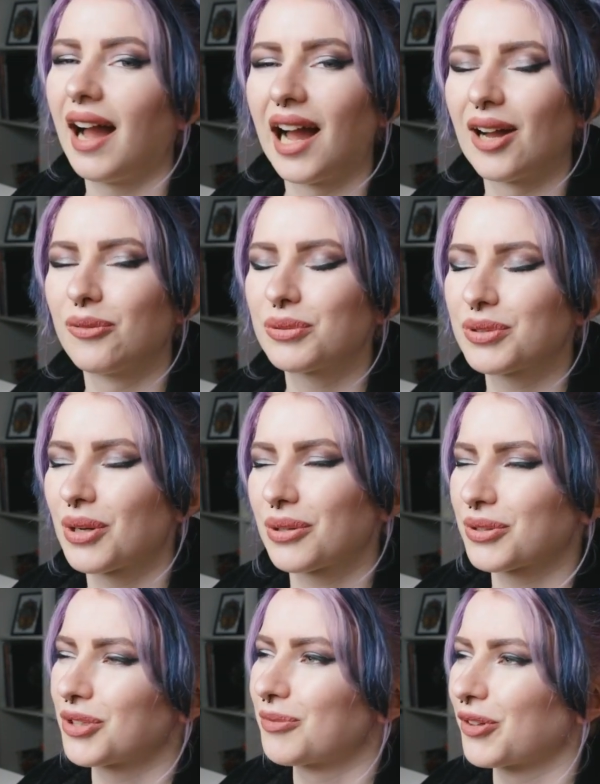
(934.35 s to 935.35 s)
I won't
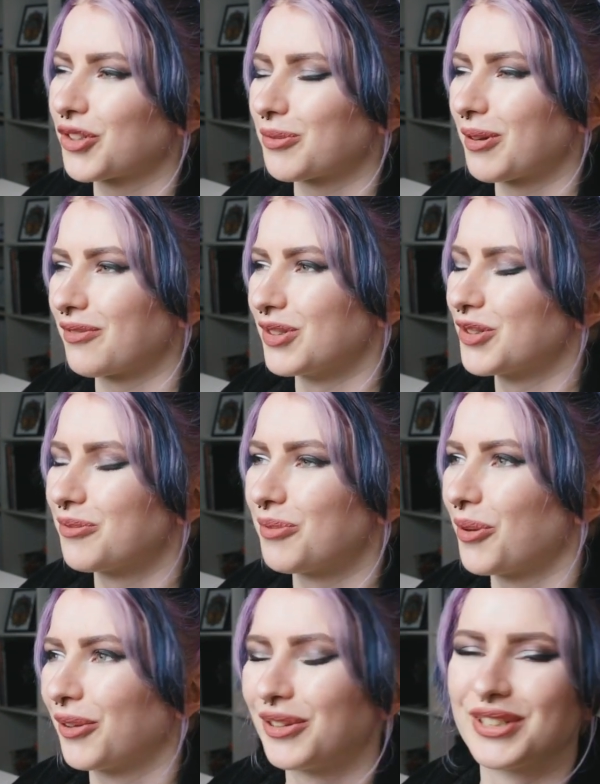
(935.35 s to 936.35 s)
talk too much about vision
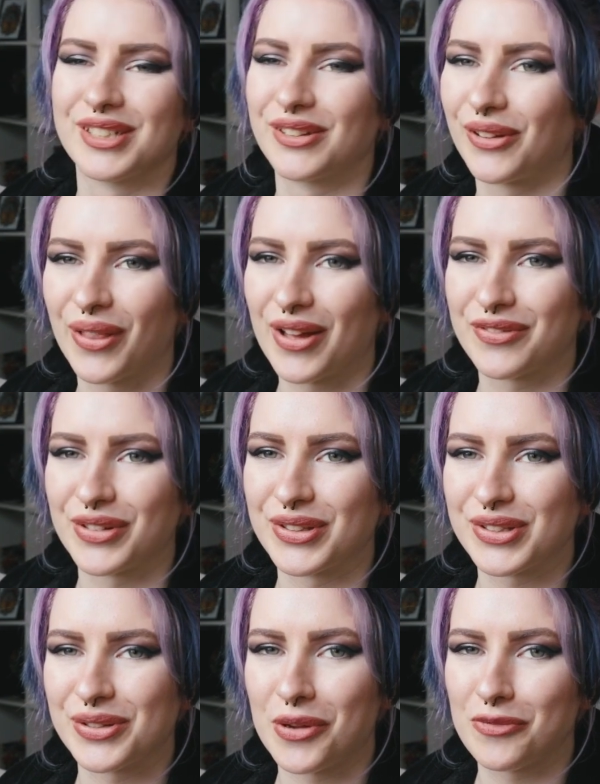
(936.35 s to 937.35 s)
boards and all that fun
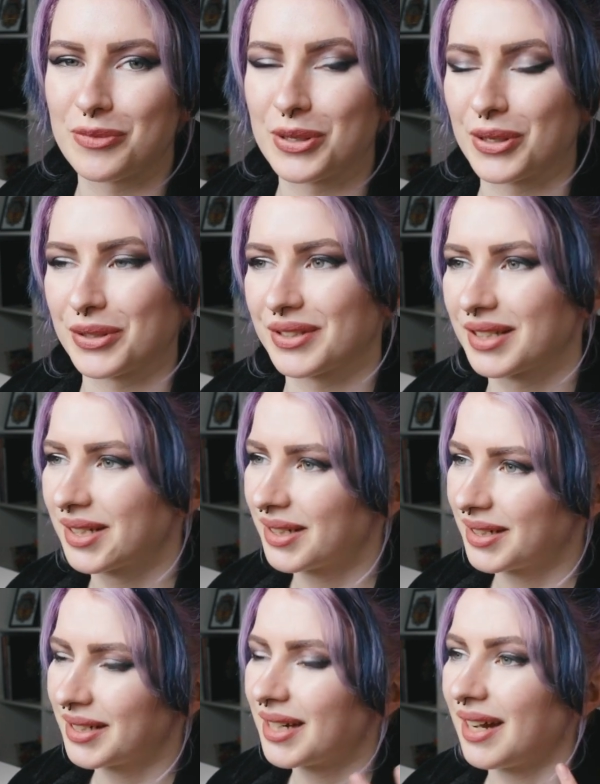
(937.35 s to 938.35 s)
stuff because
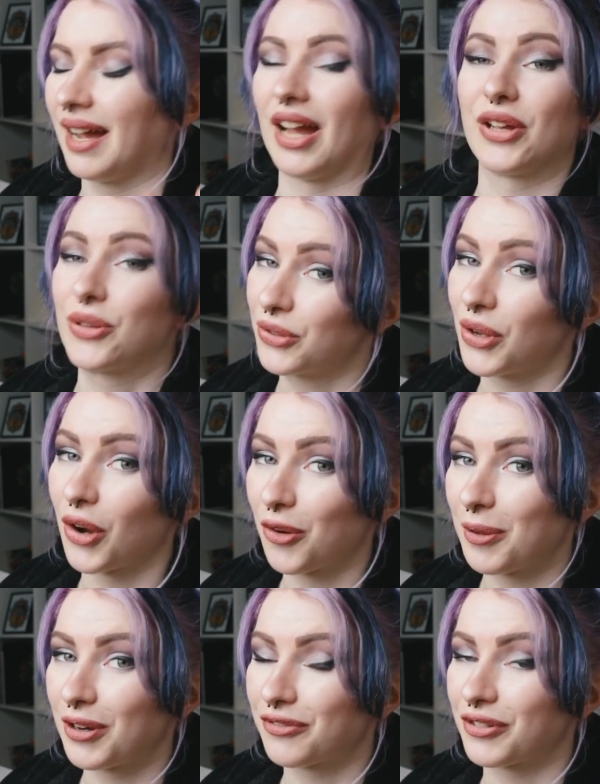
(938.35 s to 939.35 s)
I could talk
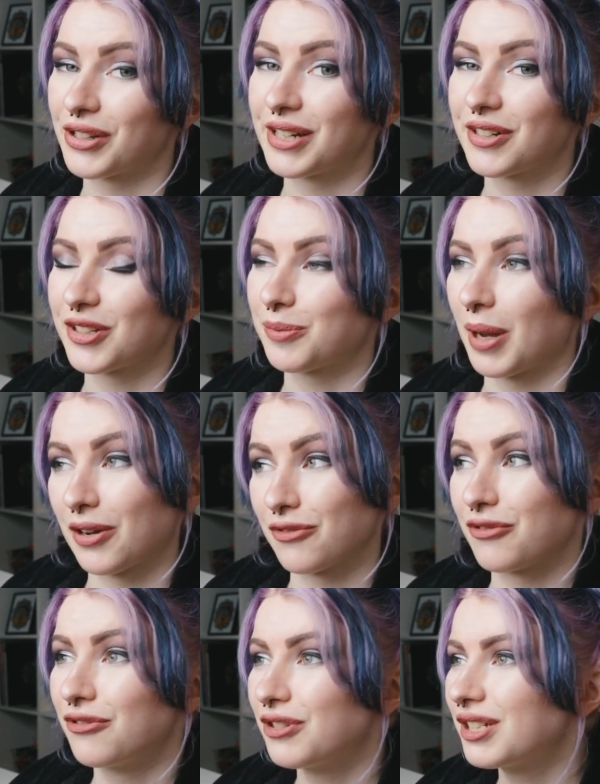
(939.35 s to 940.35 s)
about it for ages, but I
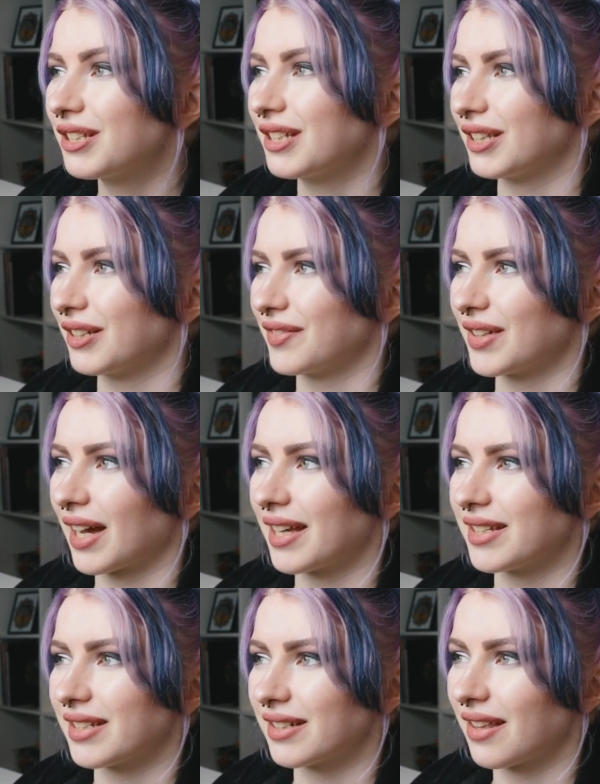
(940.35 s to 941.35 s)
really love the
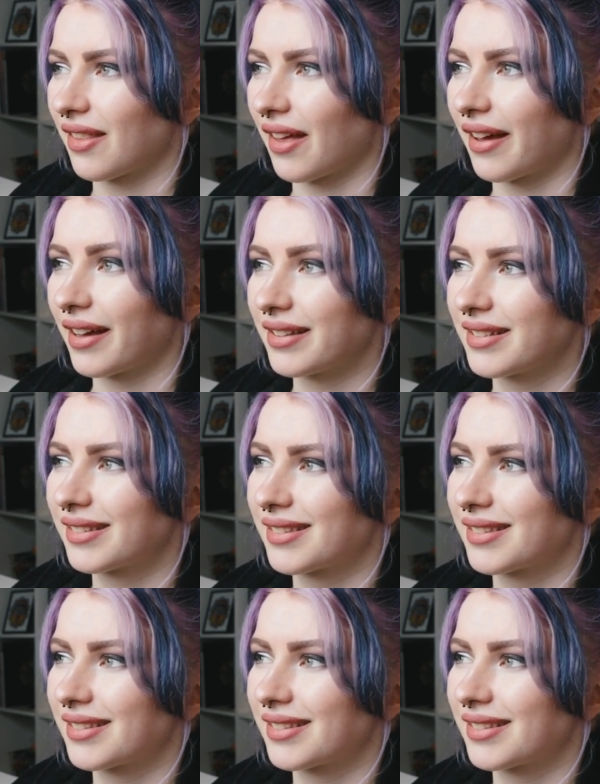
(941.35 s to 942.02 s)
idea that,